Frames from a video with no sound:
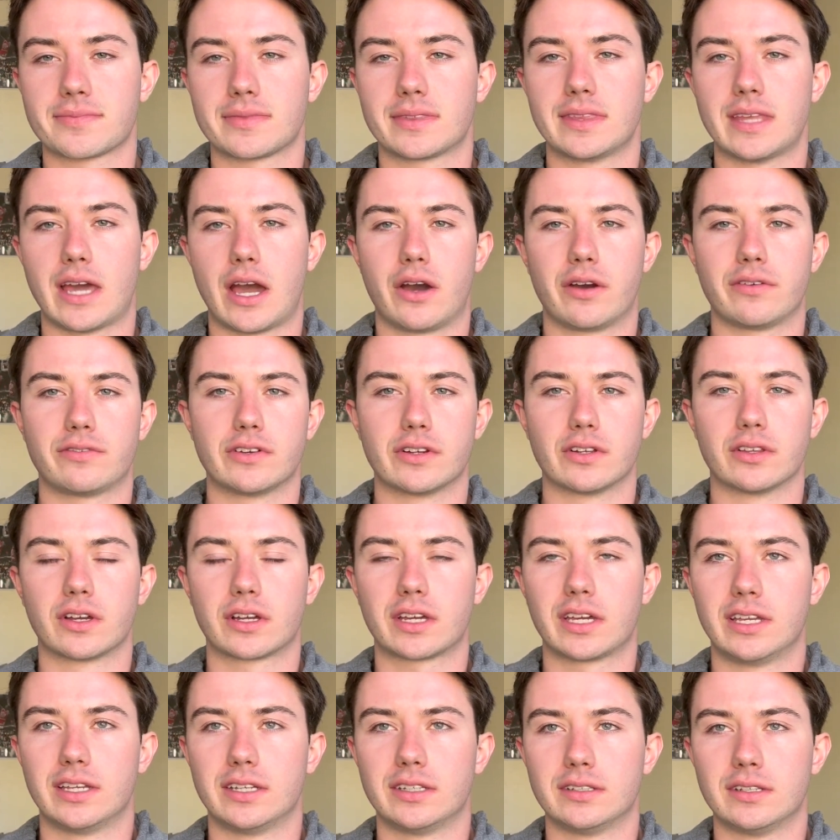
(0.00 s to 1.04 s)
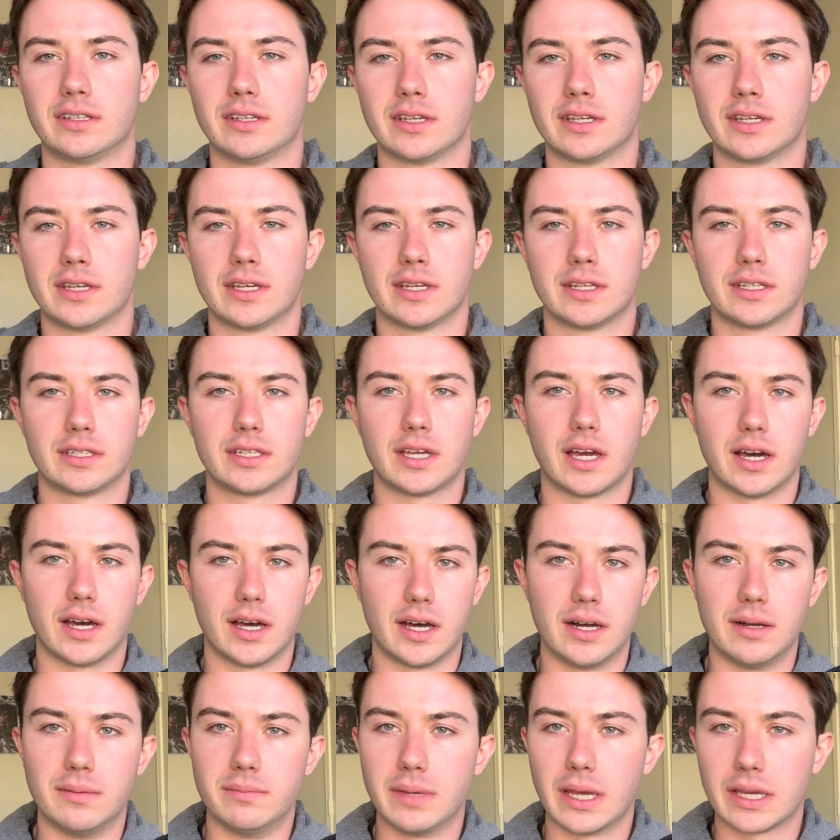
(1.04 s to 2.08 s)
Now, if you're looking
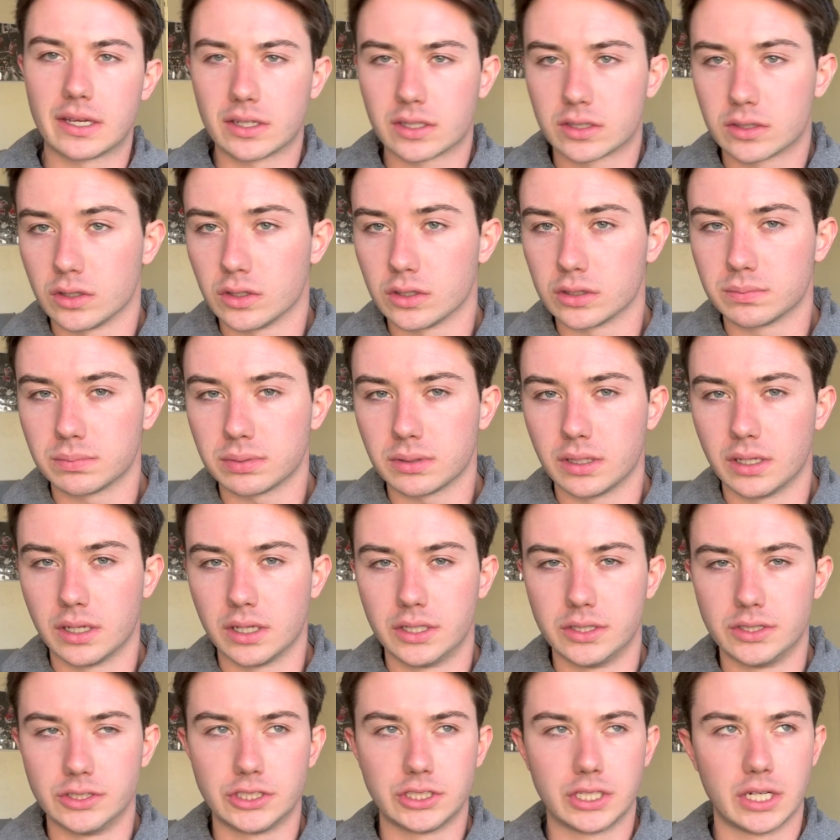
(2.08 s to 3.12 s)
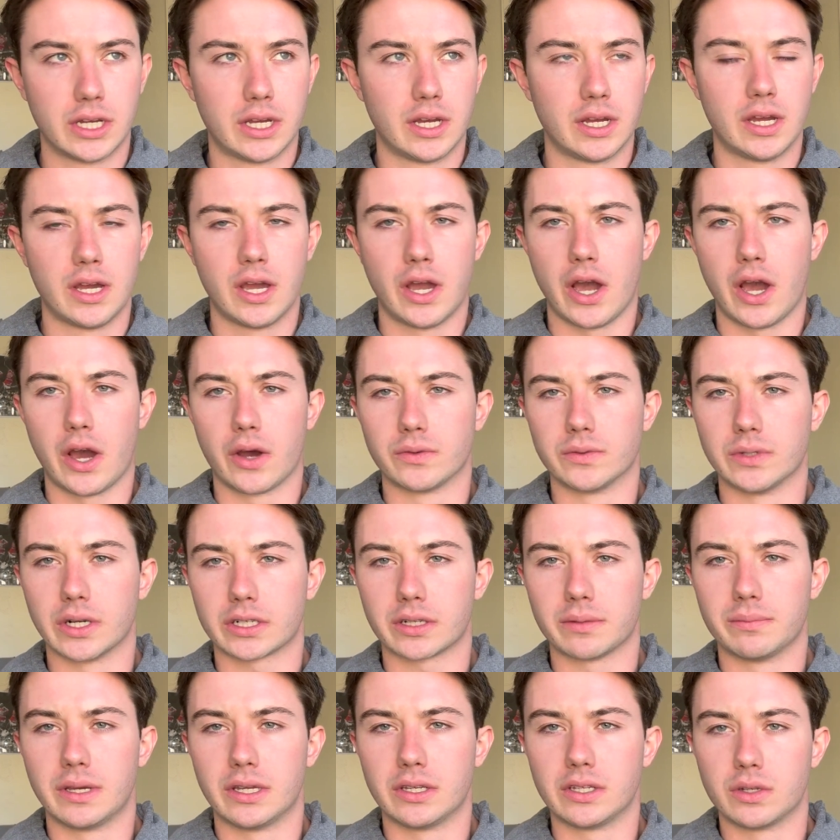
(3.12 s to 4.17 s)
to make a cold plunge, I'd
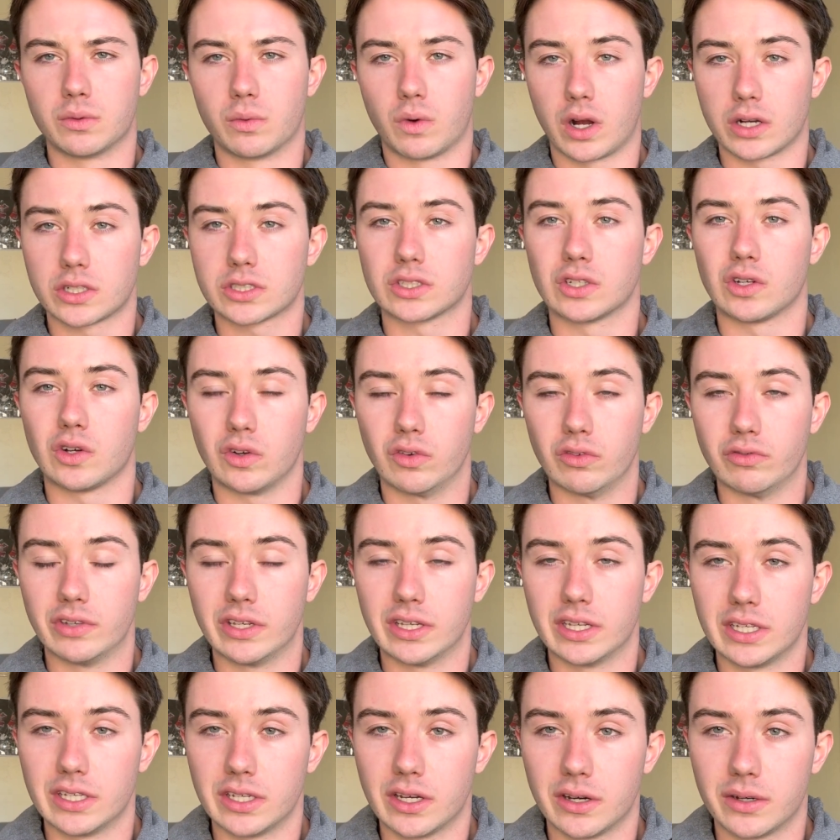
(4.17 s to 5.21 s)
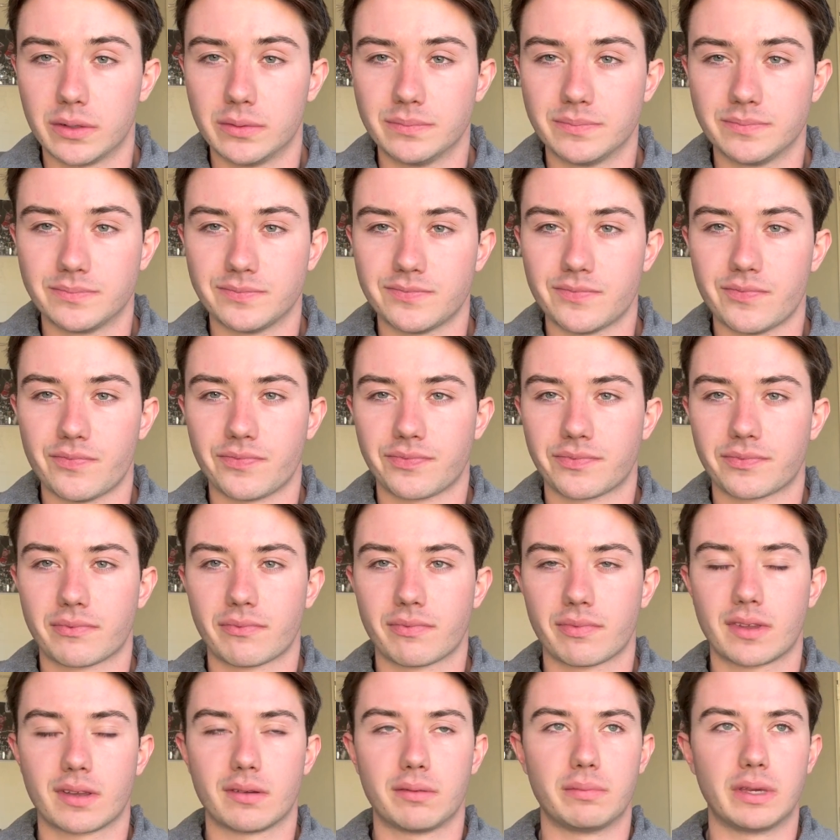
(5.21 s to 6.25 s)
recommend you watch the whole video,
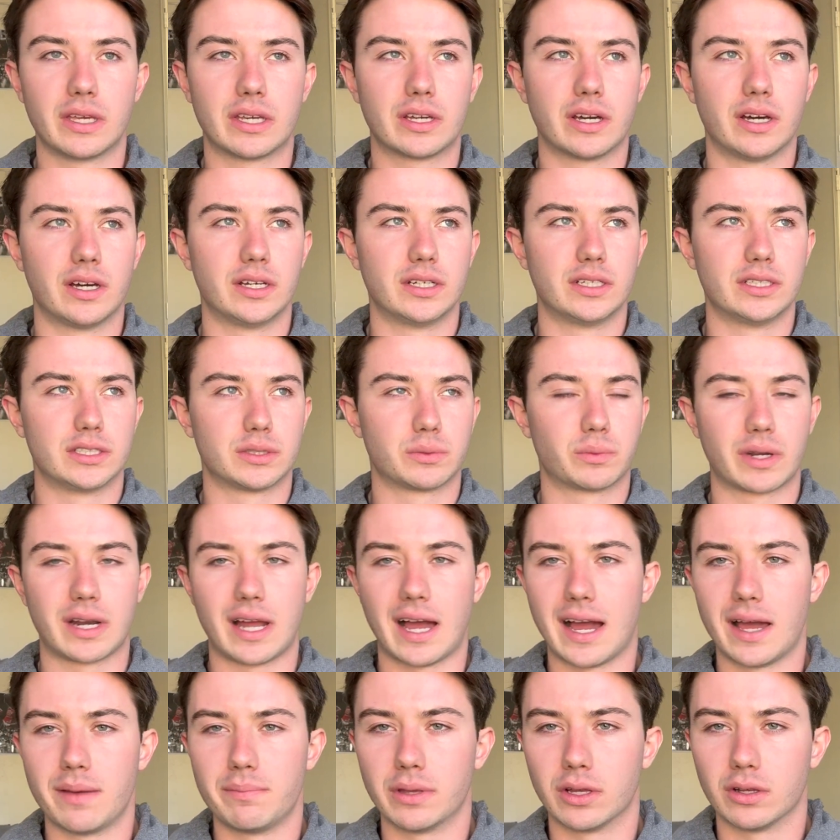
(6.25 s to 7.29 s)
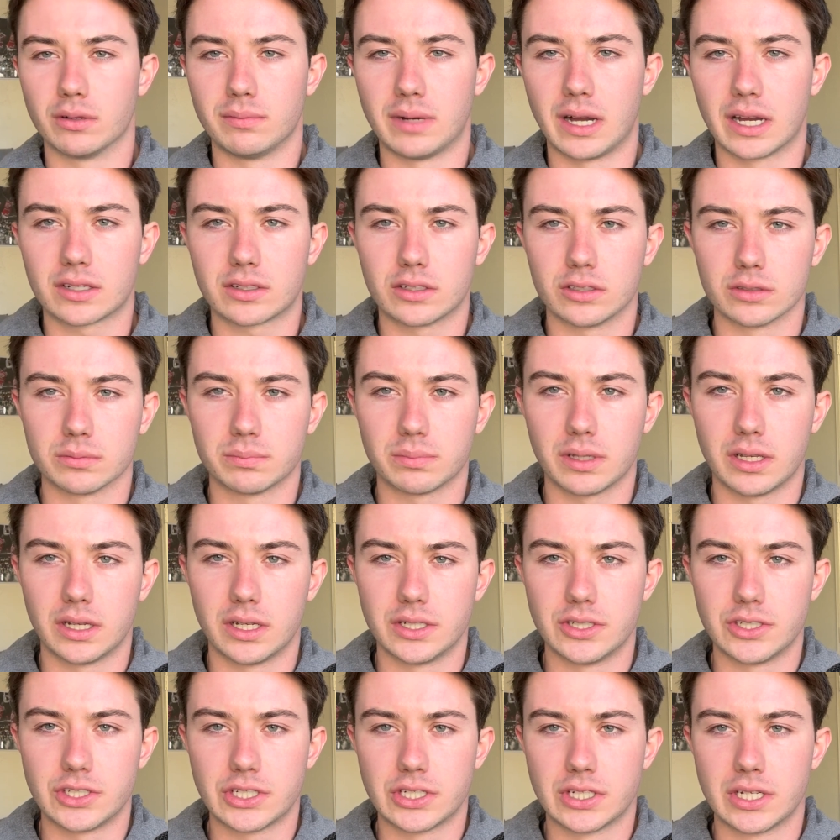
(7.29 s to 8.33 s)
because when I built my cold
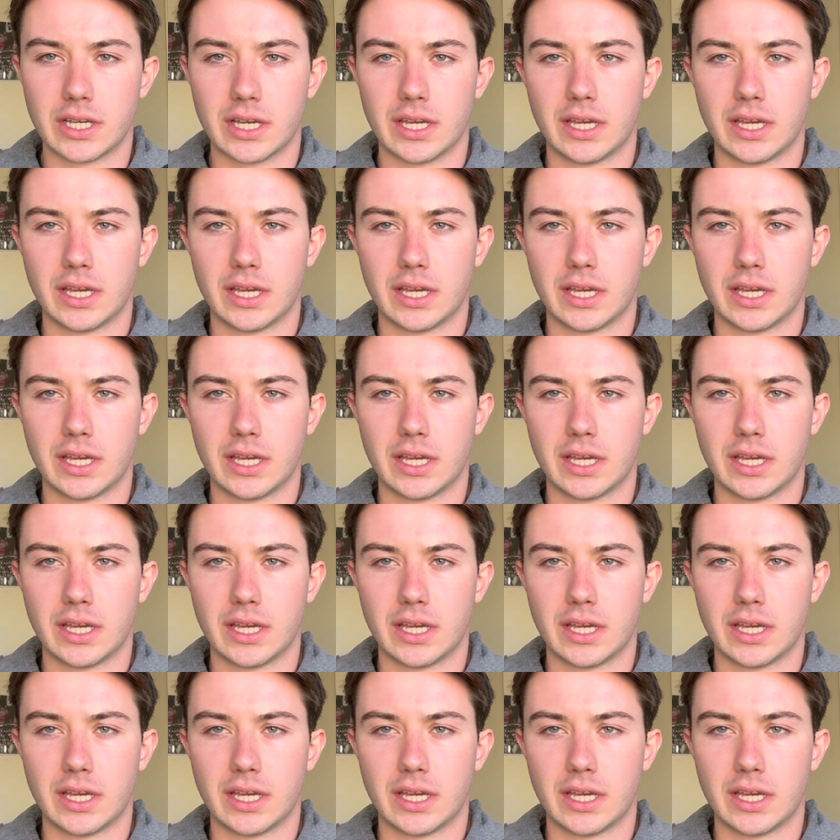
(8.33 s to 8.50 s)
plunge,